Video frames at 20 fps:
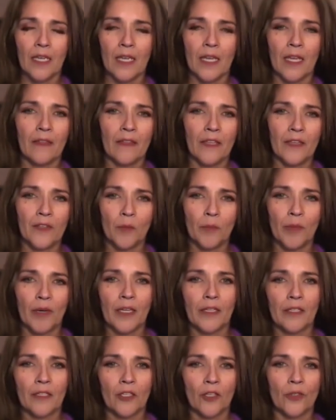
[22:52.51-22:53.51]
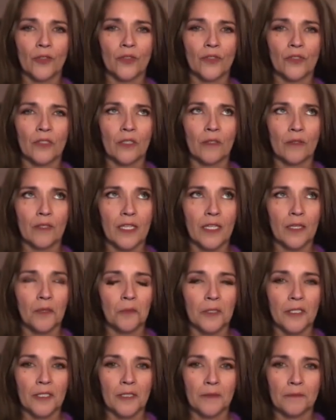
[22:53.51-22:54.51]
And then the body goes, okay,
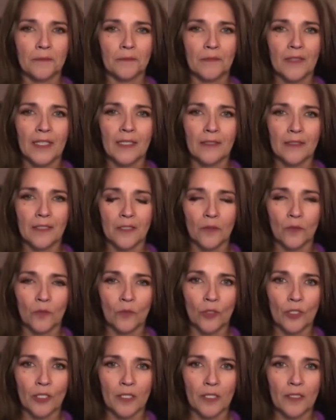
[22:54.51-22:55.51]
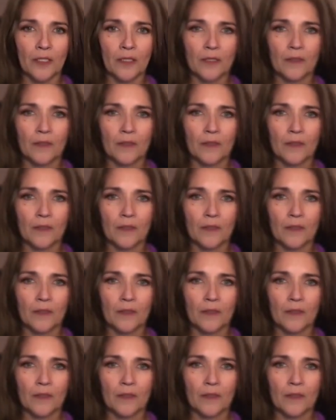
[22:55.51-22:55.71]
well, that didn't work.